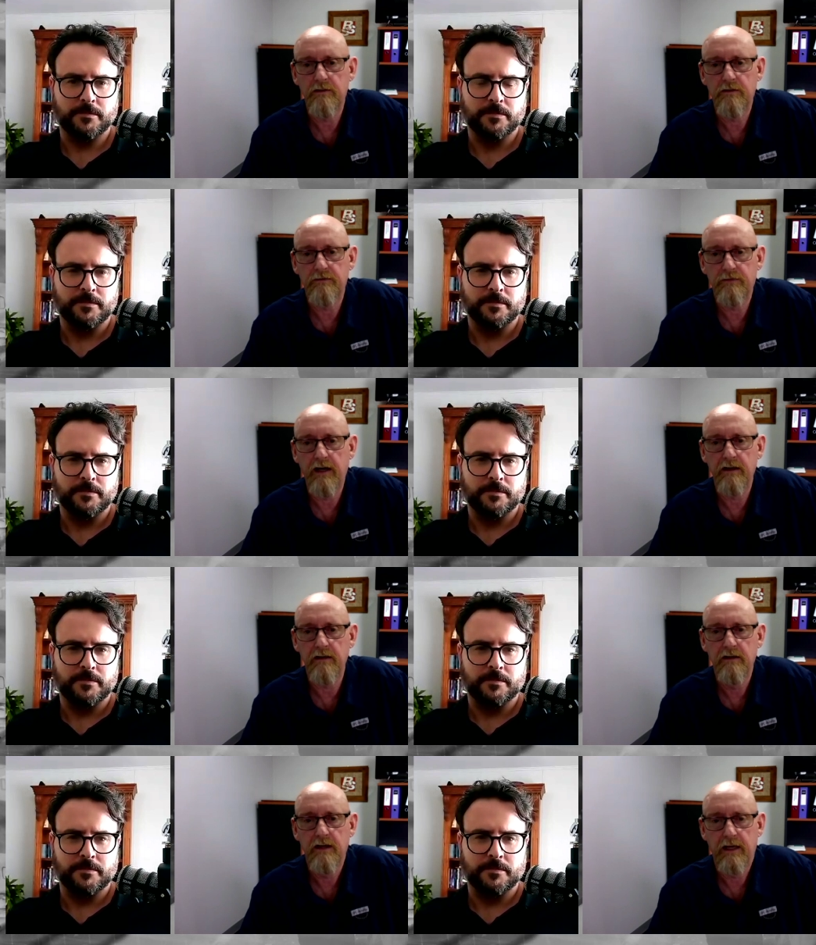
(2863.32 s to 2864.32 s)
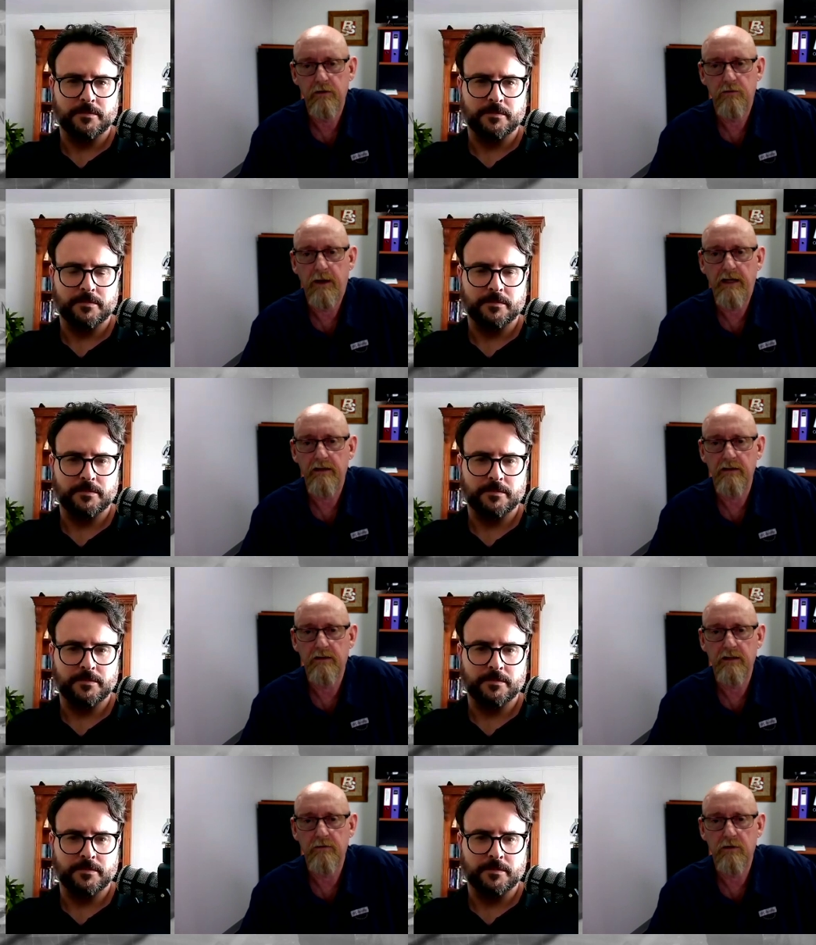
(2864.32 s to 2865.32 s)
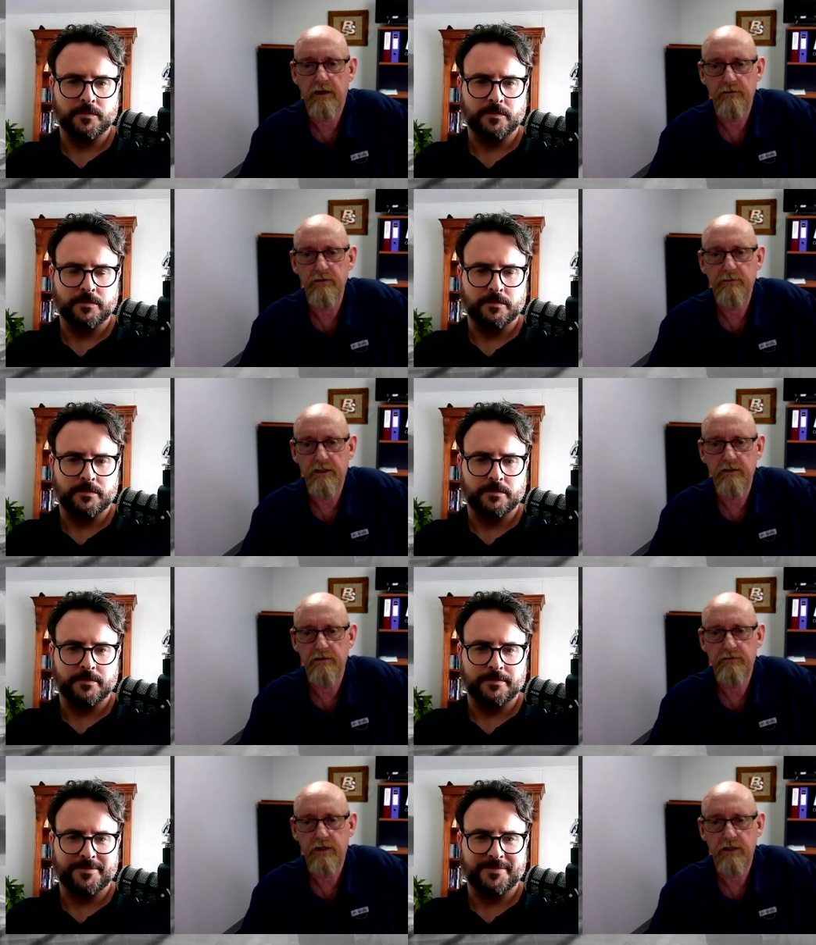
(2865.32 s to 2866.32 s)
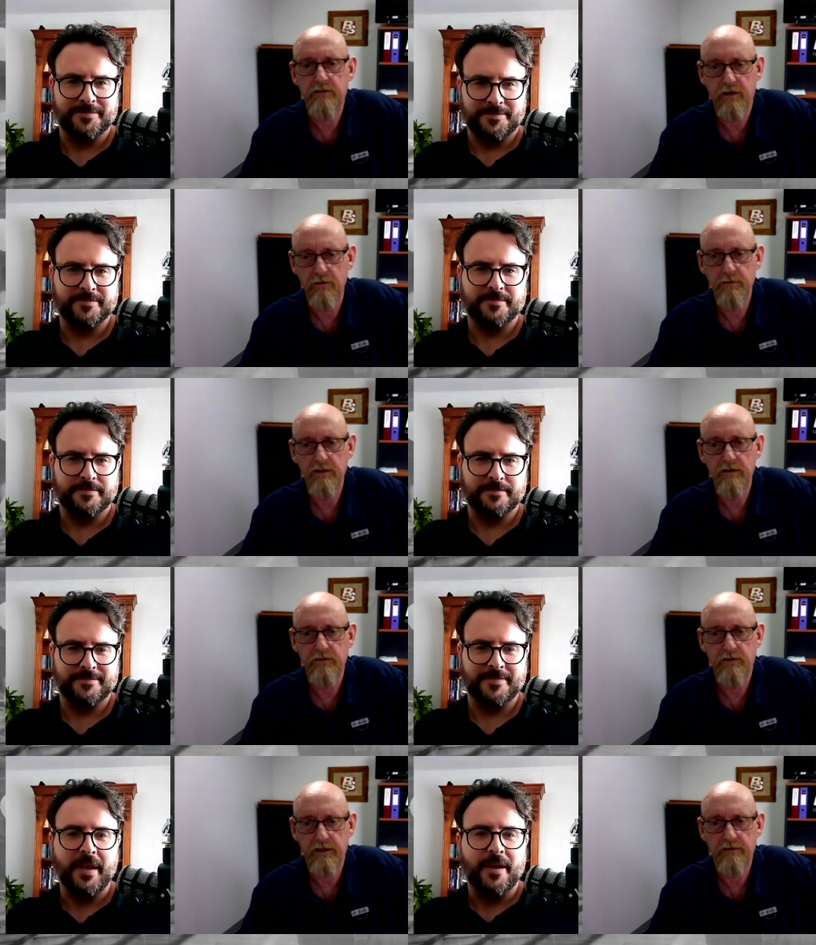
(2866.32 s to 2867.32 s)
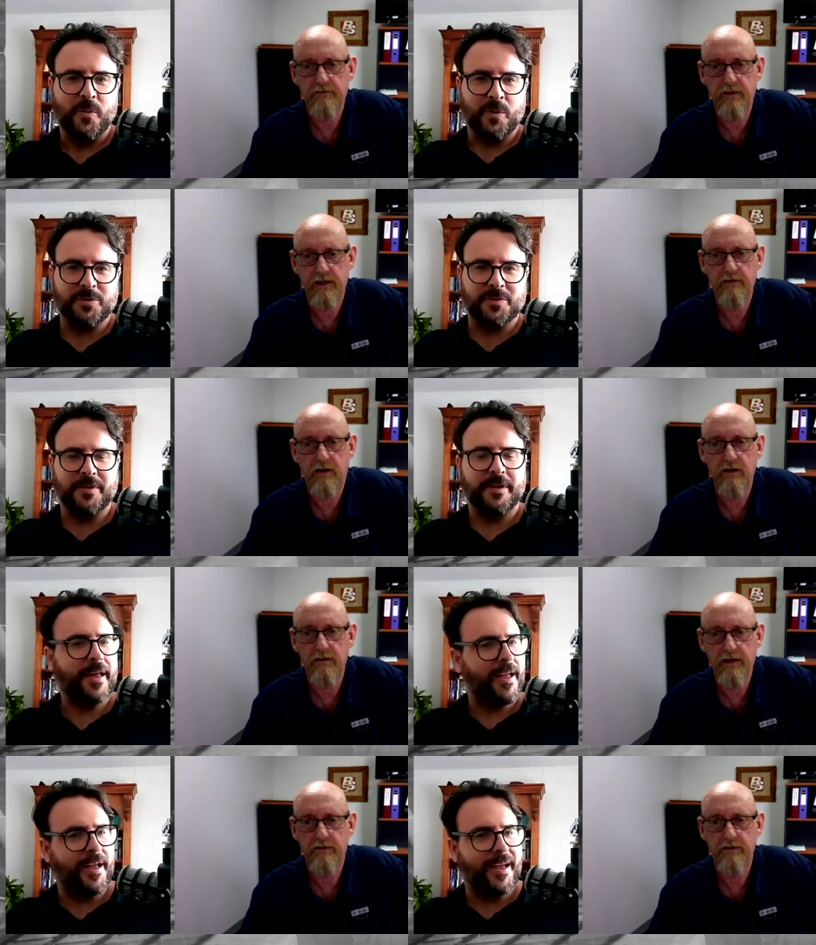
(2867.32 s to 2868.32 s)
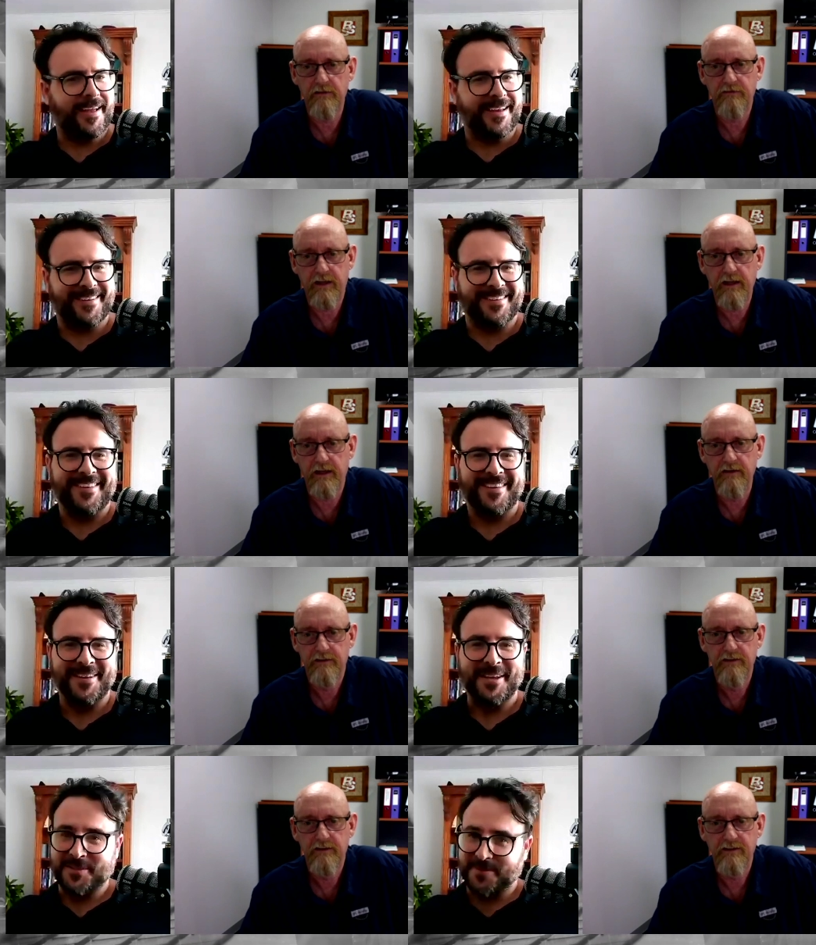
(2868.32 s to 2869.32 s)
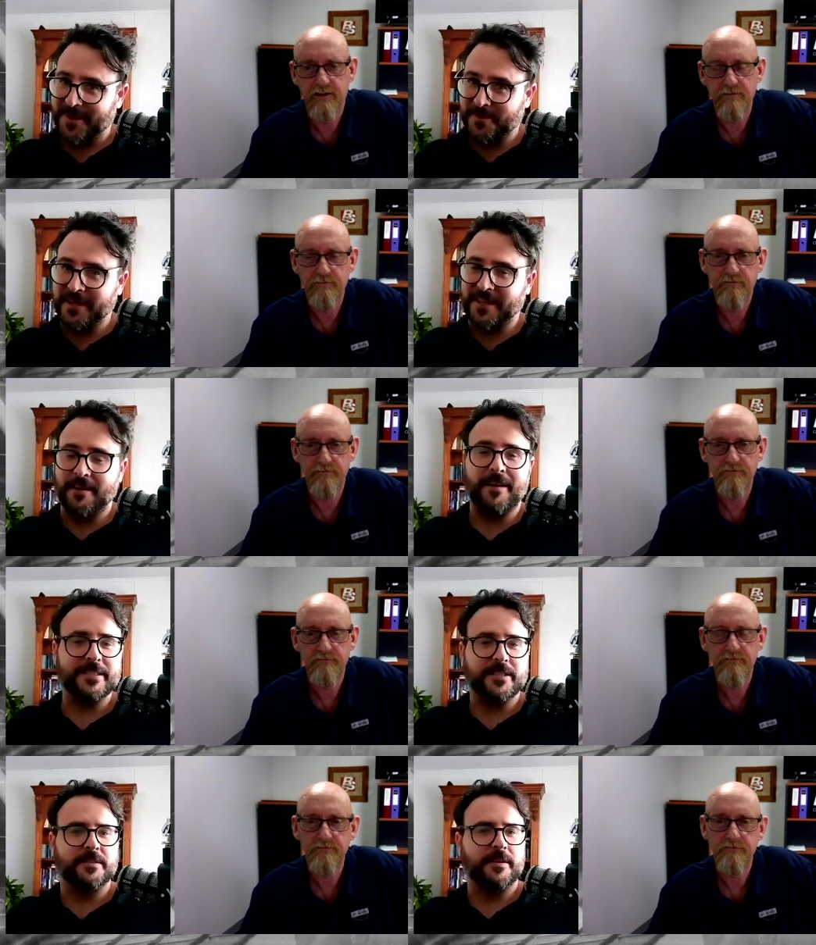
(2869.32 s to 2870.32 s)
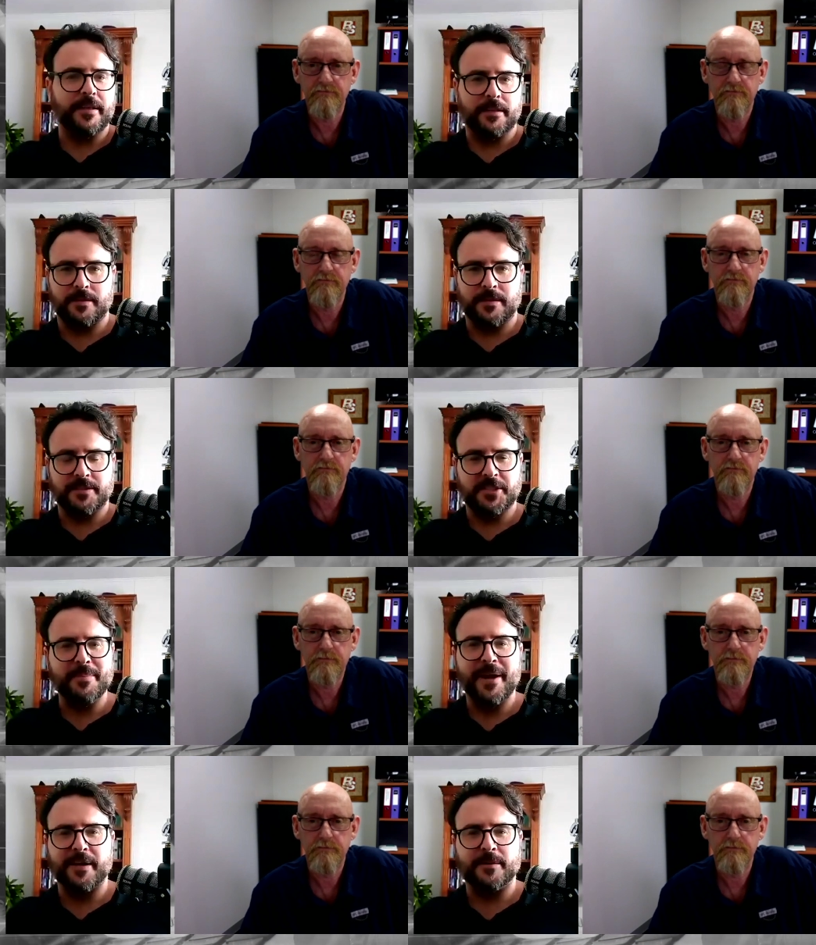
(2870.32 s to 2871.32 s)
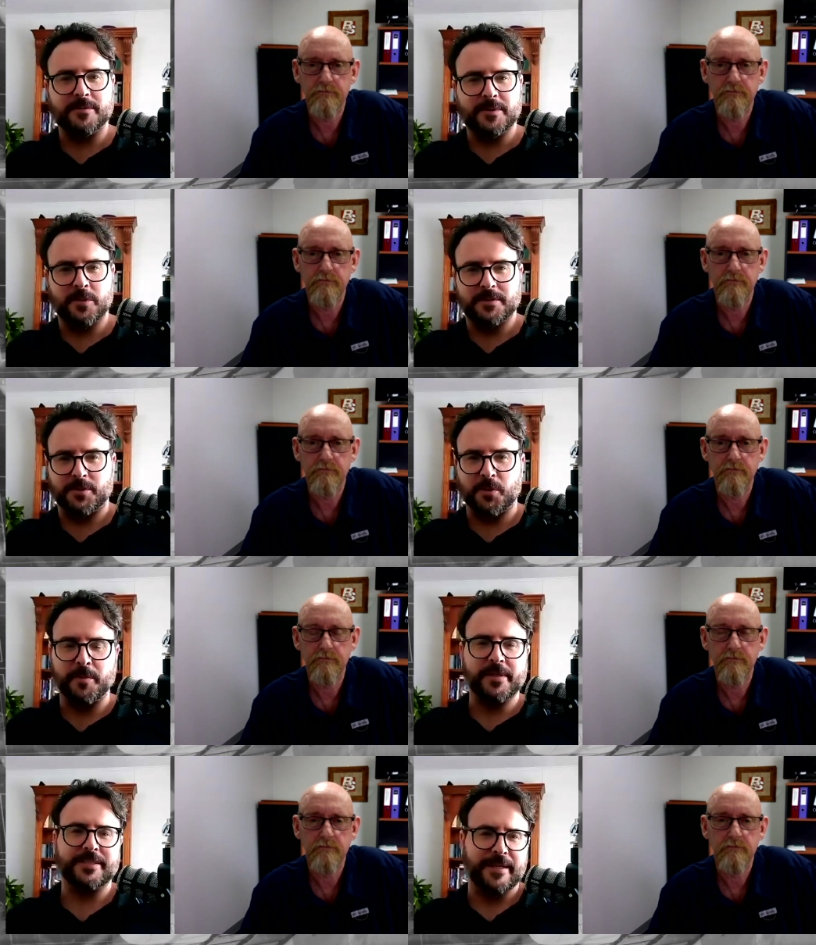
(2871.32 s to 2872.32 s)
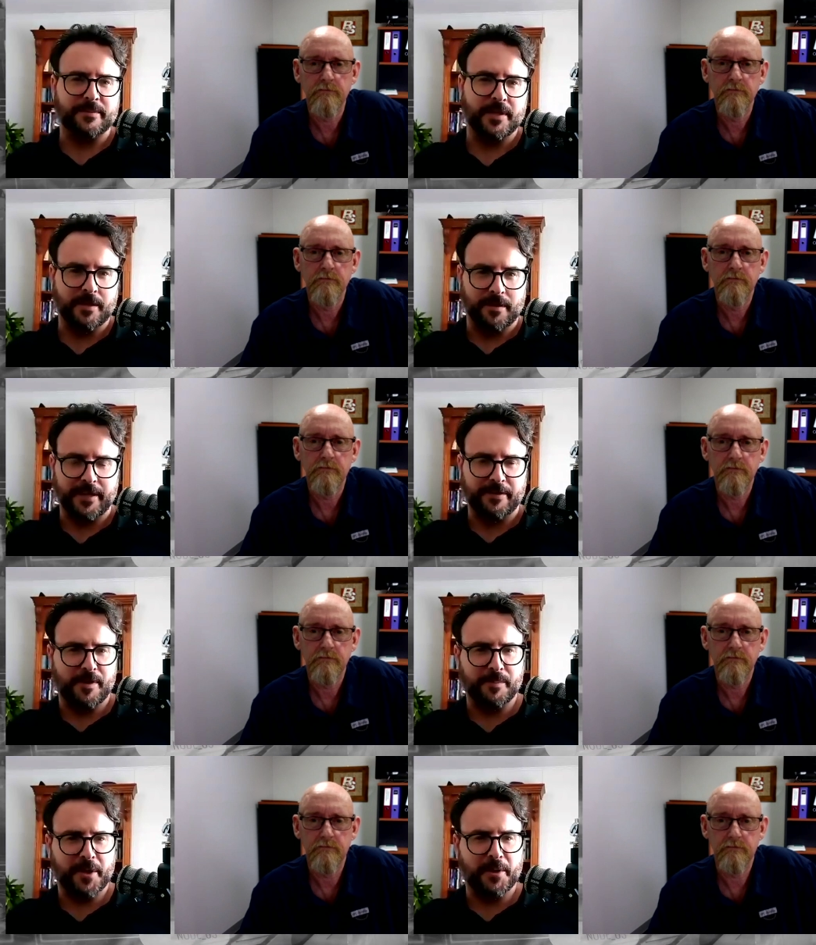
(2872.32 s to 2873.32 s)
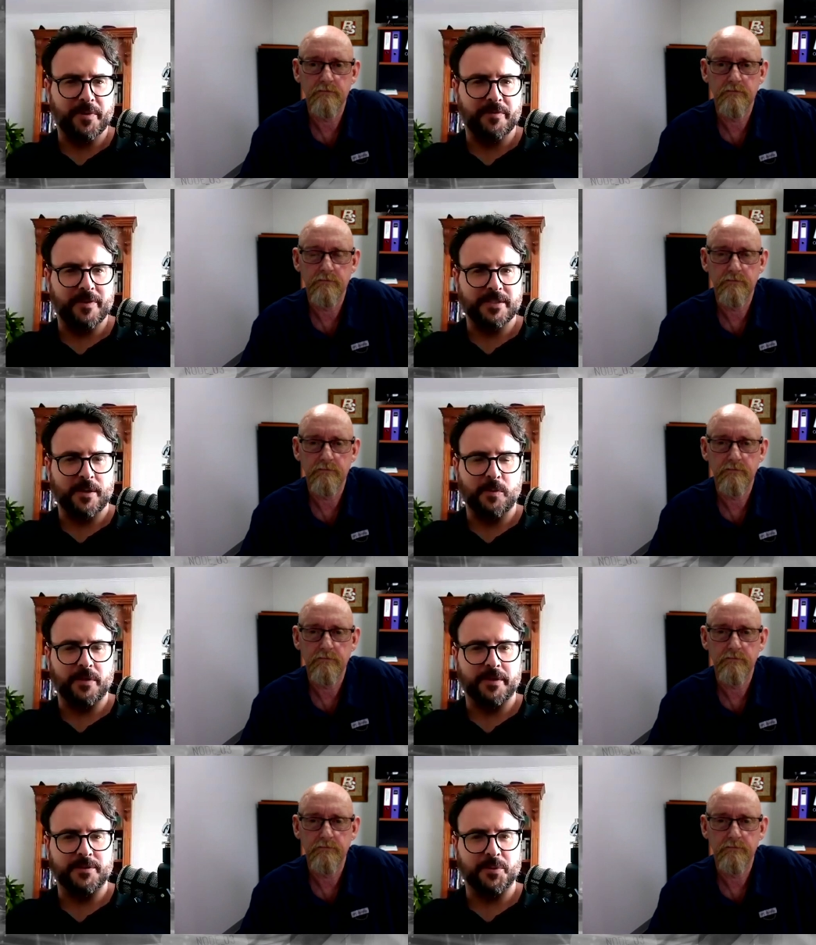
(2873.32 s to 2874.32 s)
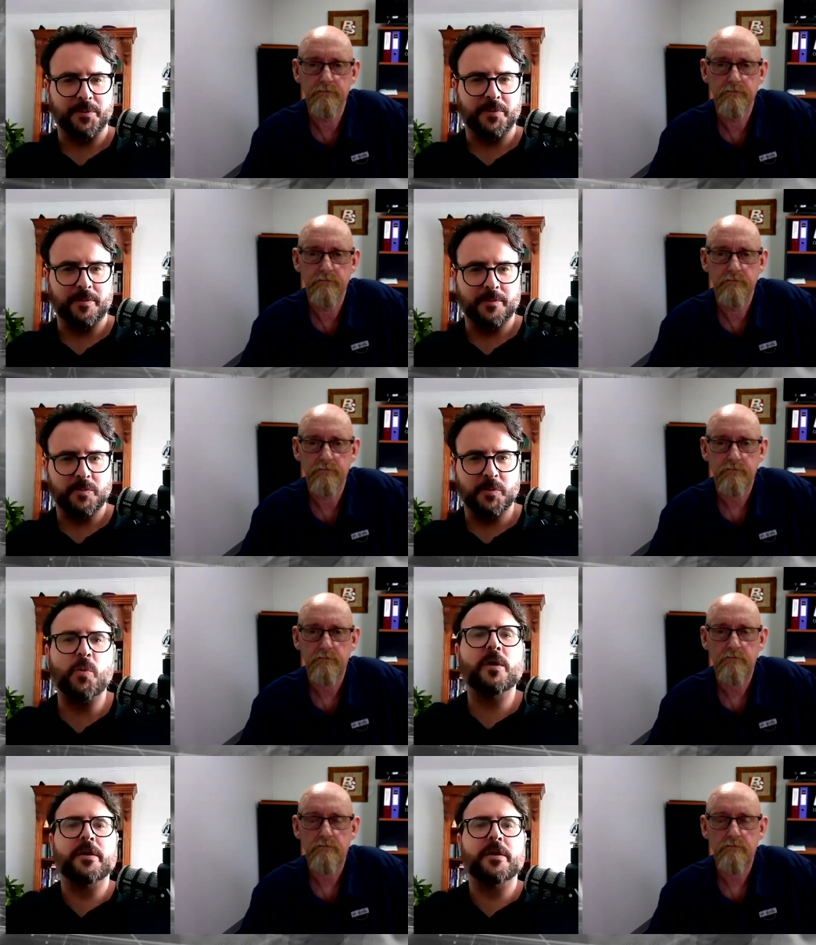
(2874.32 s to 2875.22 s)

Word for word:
Speaker 1: to fail and look back at it and think, well, that was because Fred told me to turn left there, well, right there, and left there. It's
Speaker 2: funny, we can, because the share market has taught me the same thing. Like, if I'm going to invest, I want to do, want to